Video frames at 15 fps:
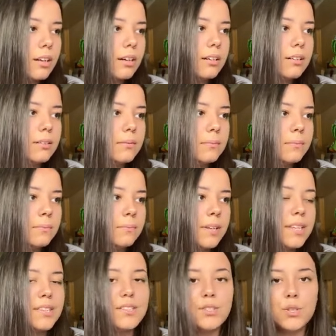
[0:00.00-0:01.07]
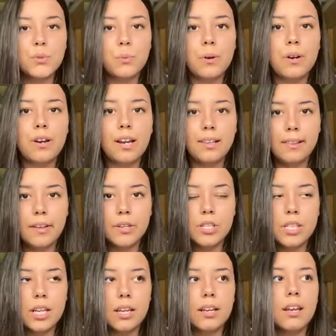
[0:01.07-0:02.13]
Um, and this is where I
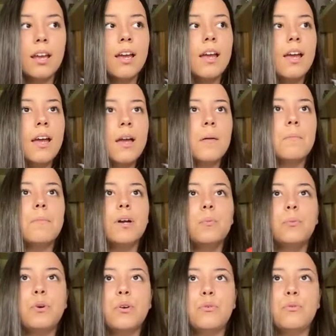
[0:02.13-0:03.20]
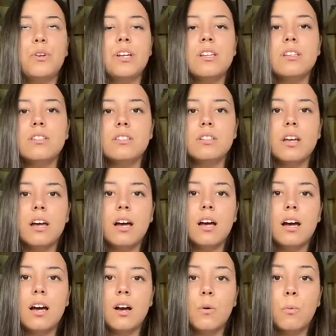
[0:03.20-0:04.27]
lost it. My boyfriend
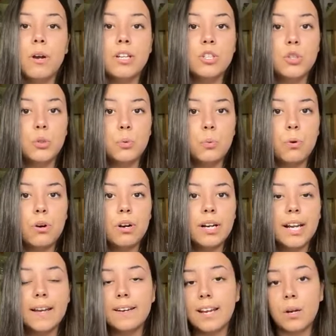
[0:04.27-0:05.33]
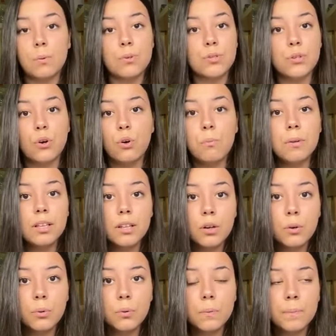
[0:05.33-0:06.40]
uh, went to work, and I was home
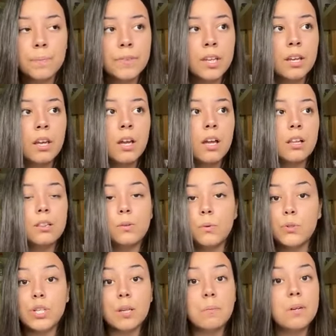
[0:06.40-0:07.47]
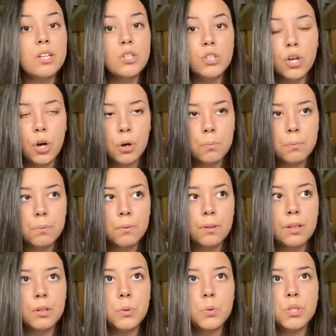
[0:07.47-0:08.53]
alone, losing my job,
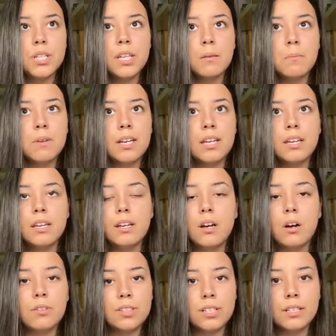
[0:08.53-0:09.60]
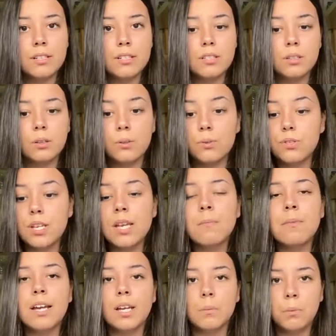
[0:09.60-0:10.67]
losing my audience,
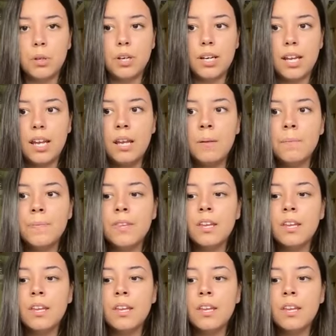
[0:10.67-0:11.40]
losing my community,